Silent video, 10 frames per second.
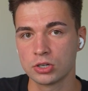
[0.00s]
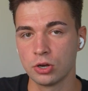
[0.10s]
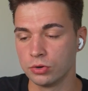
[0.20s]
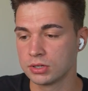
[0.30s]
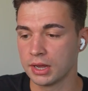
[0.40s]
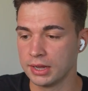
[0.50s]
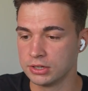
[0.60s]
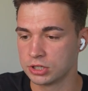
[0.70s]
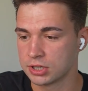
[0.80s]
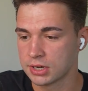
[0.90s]
Code
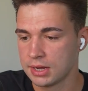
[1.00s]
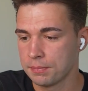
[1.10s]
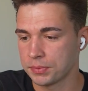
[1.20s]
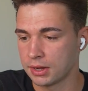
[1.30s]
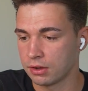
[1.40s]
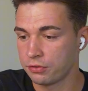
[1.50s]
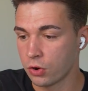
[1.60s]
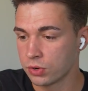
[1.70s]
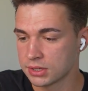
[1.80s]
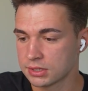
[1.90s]
agent uh,
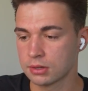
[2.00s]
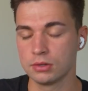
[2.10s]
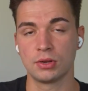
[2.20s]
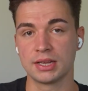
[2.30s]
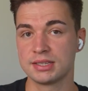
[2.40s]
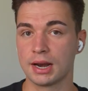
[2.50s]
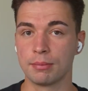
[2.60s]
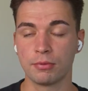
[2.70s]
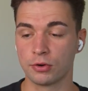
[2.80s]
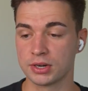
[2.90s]
focused, you can set up,
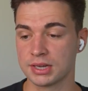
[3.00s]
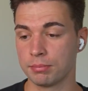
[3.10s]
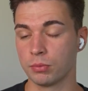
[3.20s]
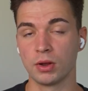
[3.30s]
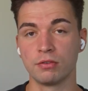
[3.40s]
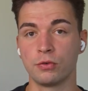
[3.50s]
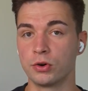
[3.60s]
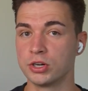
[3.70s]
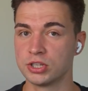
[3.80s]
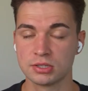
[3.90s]
for example, one for
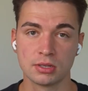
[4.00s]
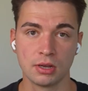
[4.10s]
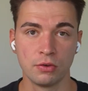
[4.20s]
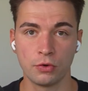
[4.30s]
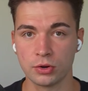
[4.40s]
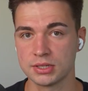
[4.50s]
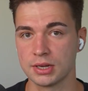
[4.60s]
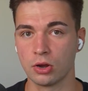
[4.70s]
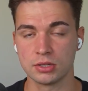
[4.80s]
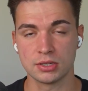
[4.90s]
just focusing
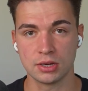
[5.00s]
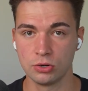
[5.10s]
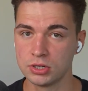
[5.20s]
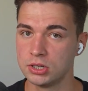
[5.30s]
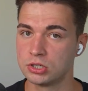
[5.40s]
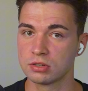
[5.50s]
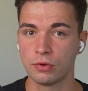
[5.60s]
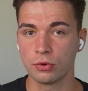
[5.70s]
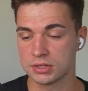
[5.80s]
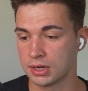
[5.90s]
on security, just
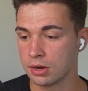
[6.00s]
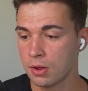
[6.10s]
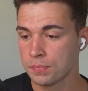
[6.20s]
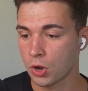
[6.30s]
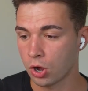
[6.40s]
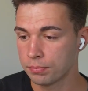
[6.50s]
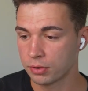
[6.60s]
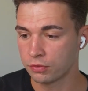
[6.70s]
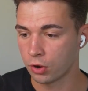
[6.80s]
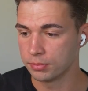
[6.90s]
focusing on
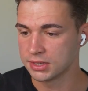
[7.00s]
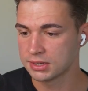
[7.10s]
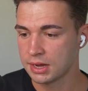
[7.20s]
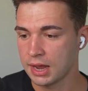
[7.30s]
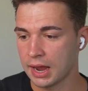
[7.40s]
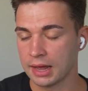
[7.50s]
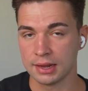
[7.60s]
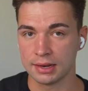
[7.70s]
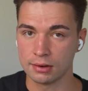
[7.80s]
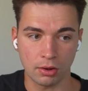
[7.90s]
performance. And
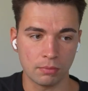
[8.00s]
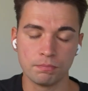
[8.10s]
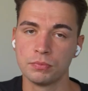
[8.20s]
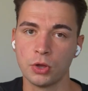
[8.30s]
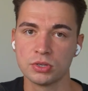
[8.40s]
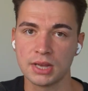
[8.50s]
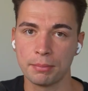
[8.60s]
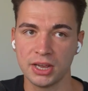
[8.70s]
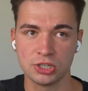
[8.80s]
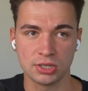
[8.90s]
then those
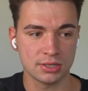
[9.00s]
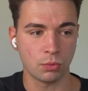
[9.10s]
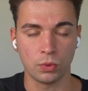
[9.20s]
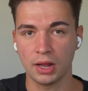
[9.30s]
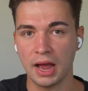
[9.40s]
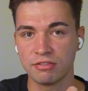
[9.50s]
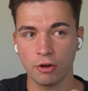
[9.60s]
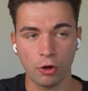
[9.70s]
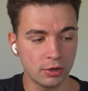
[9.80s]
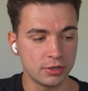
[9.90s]
subagents will have
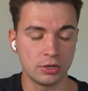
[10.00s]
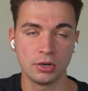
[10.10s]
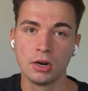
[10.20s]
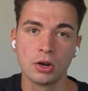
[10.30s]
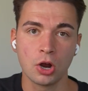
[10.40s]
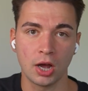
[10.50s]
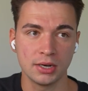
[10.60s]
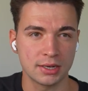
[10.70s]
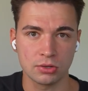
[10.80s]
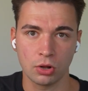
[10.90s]
all their
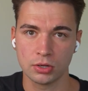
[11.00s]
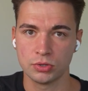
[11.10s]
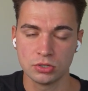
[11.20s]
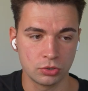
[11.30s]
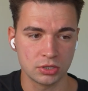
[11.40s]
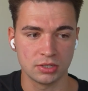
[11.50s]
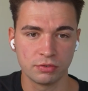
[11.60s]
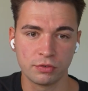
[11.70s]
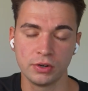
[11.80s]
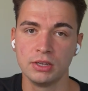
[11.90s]
contacts, all their resources
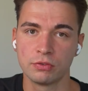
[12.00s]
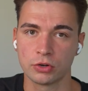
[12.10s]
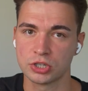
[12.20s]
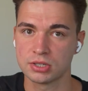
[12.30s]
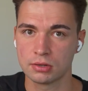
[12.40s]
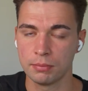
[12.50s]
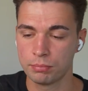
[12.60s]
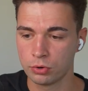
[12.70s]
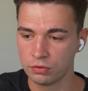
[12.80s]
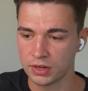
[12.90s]
free for just
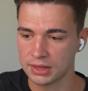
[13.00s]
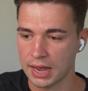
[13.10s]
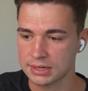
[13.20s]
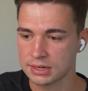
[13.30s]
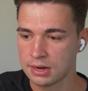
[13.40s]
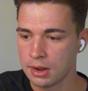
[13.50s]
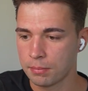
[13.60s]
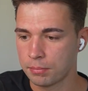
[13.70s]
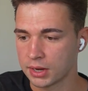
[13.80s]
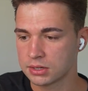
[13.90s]
improving that.
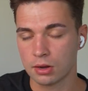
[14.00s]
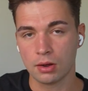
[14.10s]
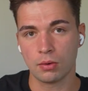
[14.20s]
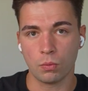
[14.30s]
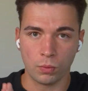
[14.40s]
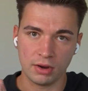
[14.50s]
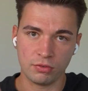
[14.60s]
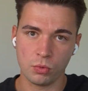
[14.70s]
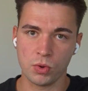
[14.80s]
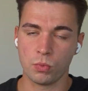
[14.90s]
But whenever
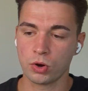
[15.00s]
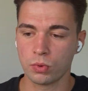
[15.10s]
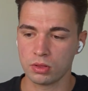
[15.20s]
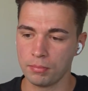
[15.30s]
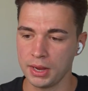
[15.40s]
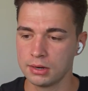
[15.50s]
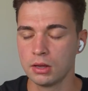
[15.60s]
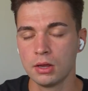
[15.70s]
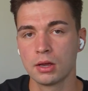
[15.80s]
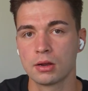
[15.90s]
we work with the main
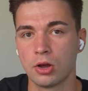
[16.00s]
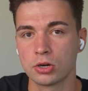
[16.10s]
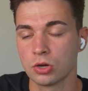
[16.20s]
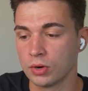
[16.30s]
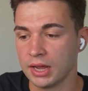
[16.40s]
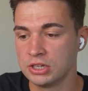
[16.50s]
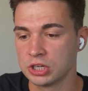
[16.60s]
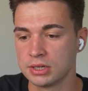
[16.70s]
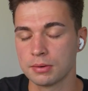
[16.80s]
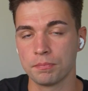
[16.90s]
Claude Code
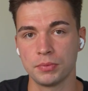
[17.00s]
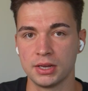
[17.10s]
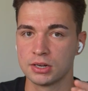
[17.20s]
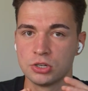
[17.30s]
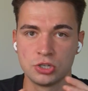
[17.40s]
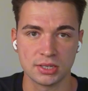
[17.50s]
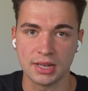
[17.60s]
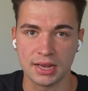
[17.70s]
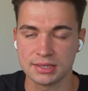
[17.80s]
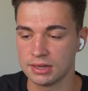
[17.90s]
agent, it just
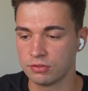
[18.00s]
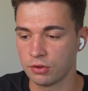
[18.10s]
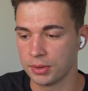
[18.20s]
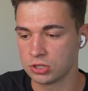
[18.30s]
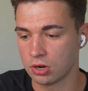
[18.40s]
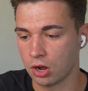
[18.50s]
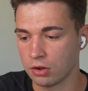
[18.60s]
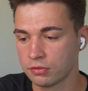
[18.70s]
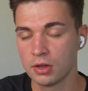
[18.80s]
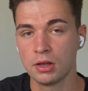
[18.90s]
has the information of
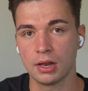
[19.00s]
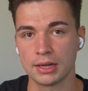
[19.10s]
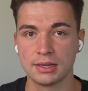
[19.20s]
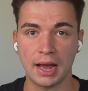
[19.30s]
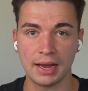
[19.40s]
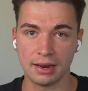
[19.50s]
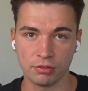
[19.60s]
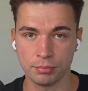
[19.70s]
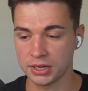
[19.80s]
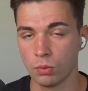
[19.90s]
like the higher level
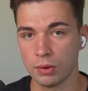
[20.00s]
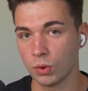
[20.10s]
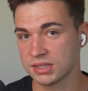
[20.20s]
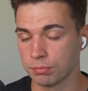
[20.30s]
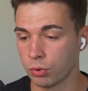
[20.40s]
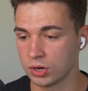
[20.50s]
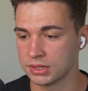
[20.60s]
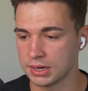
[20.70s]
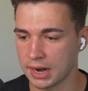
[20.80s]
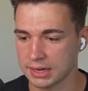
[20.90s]
picture and what's important
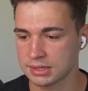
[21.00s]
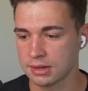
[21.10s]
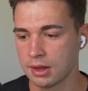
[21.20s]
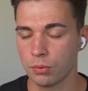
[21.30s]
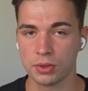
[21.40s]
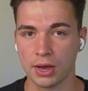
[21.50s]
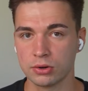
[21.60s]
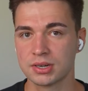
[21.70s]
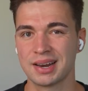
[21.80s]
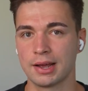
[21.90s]
next without
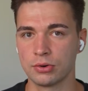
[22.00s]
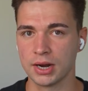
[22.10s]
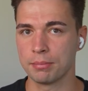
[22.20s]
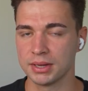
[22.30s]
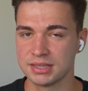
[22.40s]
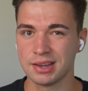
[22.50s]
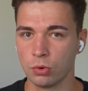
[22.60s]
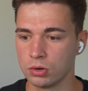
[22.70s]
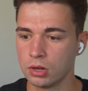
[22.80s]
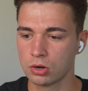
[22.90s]
cluttering up its
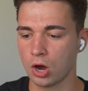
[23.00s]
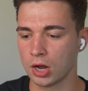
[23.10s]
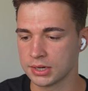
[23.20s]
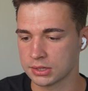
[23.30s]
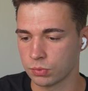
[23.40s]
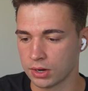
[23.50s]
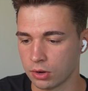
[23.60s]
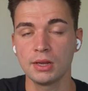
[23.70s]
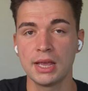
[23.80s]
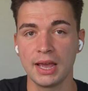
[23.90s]
own context window.
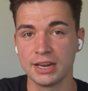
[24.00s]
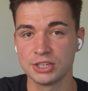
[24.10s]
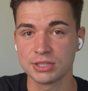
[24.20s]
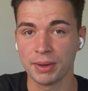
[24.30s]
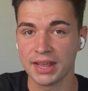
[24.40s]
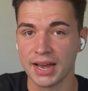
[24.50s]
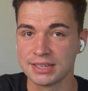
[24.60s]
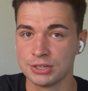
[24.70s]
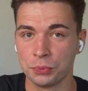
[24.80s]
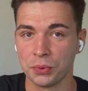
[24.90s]
And just by that,
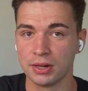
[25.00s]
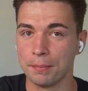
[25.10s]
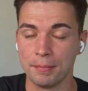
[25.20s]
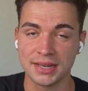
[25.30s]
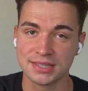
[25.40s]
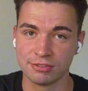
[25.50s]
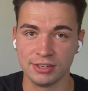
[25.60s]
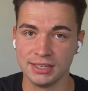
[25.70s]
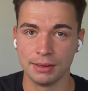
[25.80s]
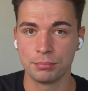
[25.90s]
you will massively
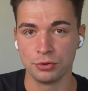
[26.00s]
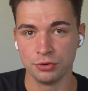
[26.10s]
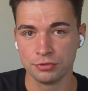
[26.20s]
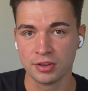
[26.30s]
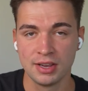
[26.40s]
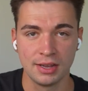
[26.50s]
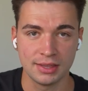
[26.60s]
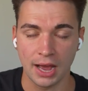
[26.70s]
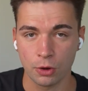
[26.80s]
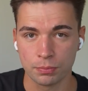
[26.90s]
improve the
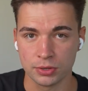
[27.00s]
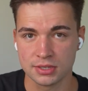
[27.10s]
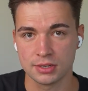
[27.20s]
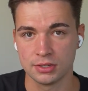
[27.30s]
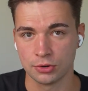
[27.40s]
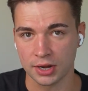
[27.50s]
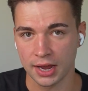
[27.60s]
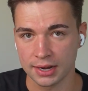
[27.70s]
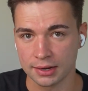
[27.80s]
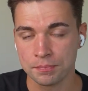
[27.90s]
outputs you're
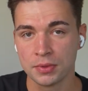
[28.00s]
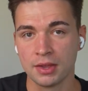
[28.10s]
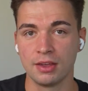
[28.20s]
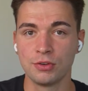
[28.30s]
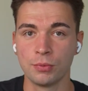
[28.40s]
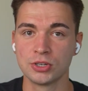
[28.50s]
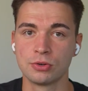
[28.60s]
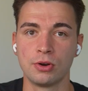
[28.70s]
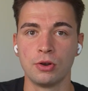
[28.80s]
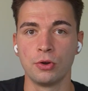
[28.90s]
getting. If you want to
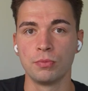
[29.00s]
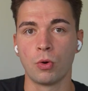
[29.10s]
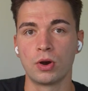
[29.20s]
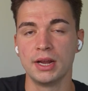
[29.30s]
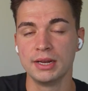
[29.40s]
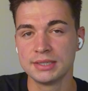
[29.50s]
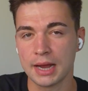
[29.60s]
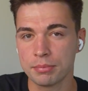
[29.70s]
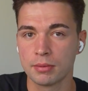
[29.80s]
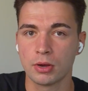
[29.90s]
learn more in
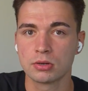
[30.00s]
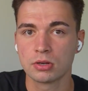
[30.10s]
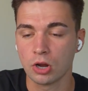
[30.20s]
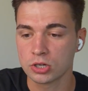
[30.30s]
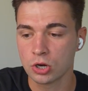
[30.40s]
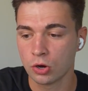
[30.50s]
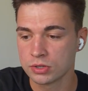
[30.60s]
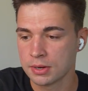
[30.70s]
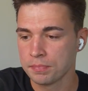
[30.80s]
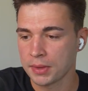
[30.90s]
depth about Claude Code
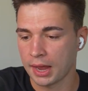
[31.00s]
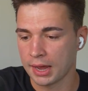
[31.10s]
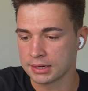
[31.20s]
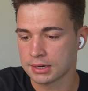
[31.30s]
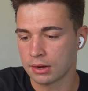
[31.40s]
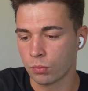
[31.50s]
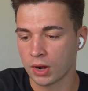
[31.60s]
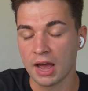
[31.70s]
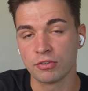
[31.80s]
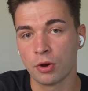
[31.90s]
and want to
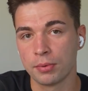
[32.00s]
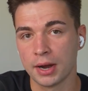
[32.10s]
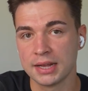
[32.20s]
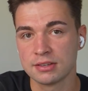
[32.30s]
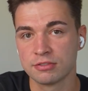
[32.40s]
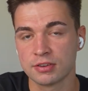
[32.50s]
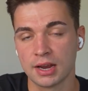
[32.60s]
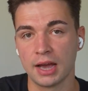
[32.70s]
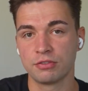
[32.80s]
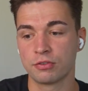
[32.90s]
have a comprehensive
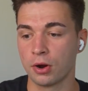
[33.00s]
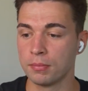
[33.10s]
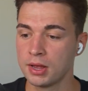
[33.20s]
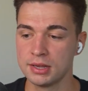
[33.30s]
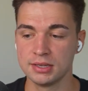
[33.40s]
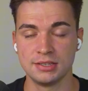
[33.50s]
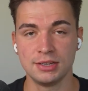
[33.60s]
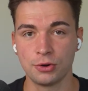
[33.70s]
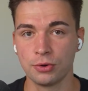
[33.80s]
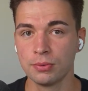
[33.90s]
guide from
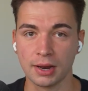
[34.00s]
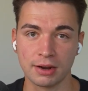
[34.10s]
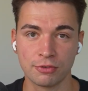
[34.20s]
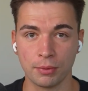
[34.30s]
zero, like from